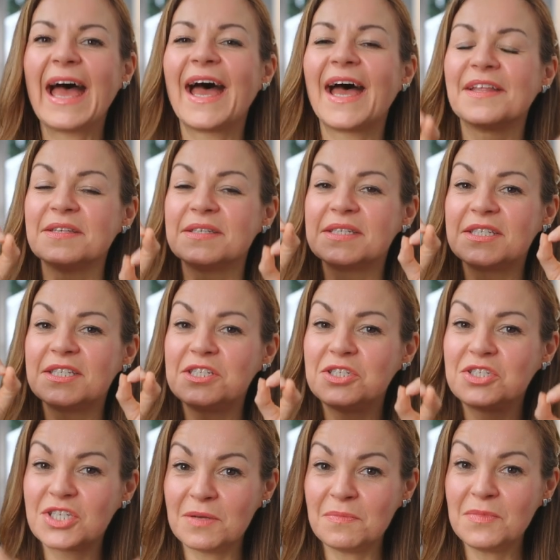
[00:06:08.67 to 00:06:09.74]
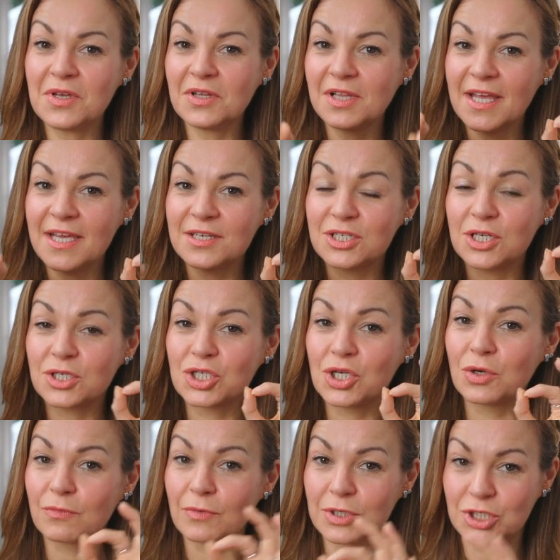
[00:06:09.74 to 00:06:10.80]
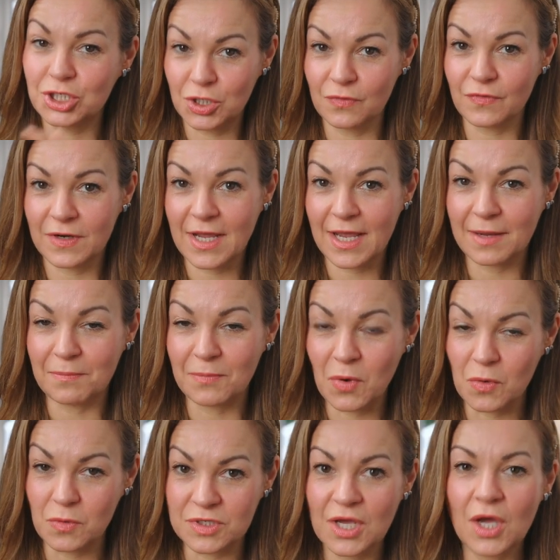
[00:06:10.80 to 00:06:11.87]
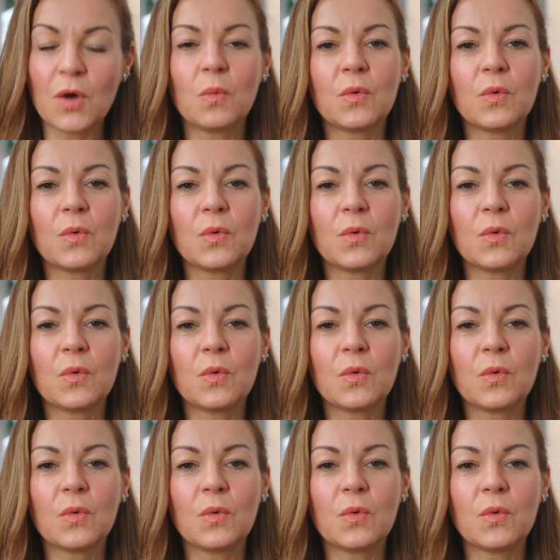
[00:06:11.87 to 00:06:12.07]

and stimulate to rejuvenate mode,